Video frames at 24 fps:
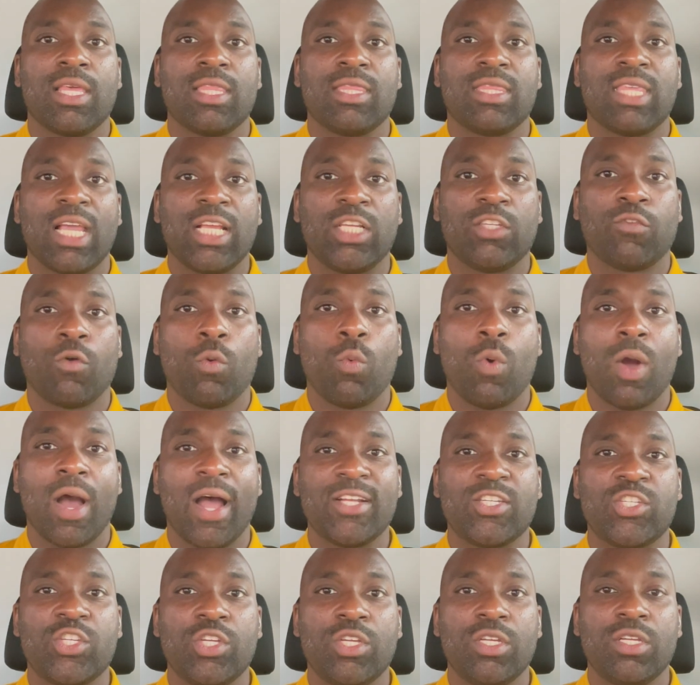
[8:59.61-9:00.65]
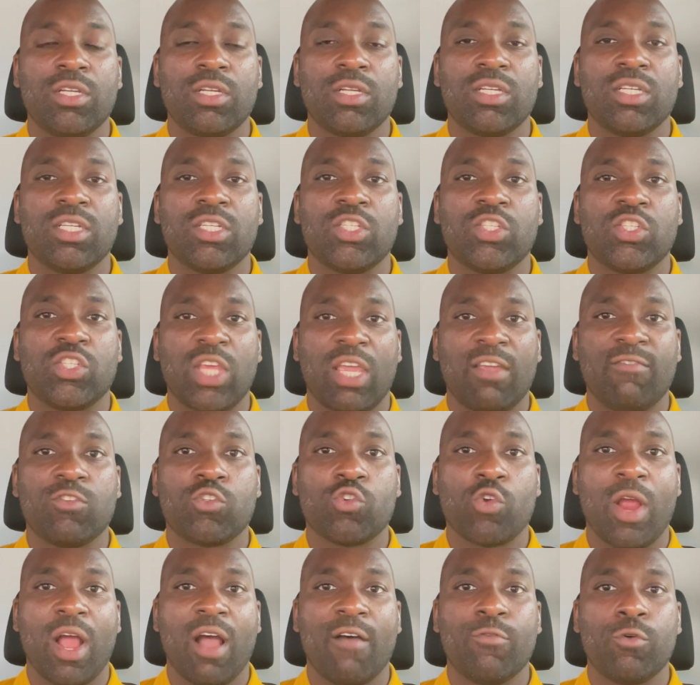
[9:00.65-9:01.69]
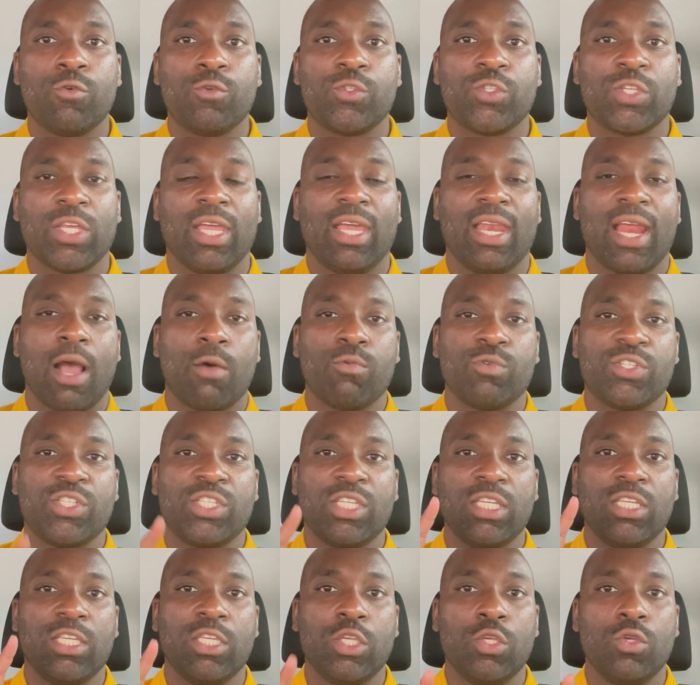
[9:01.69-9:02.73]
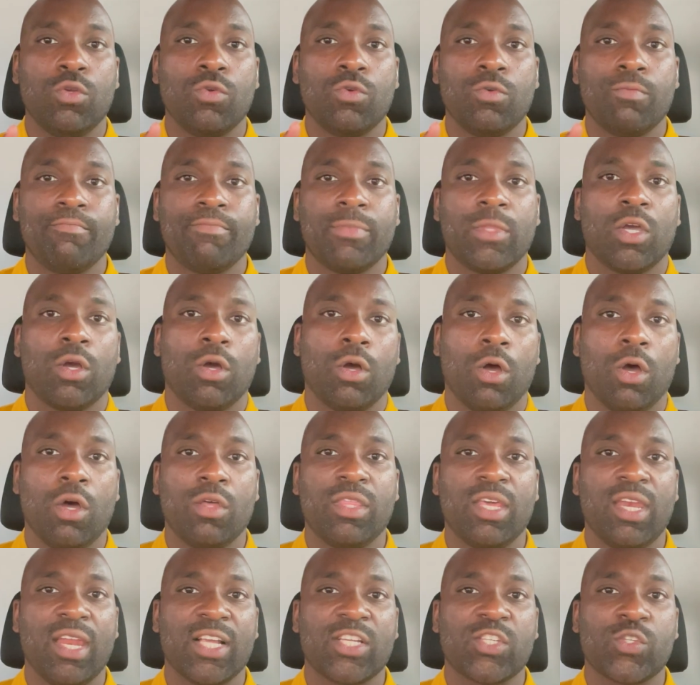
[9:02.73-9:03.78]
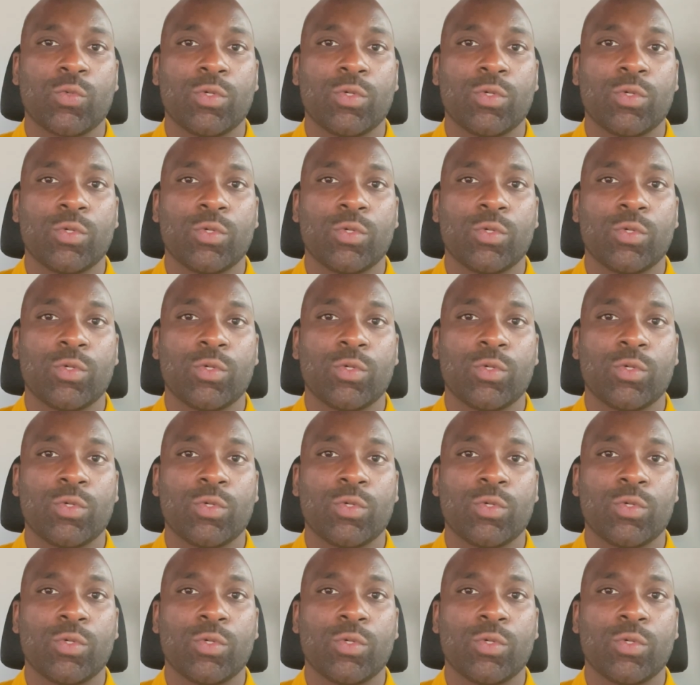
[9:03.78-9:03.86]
Thanks for watching. Safe travels, and I will see you on the next one.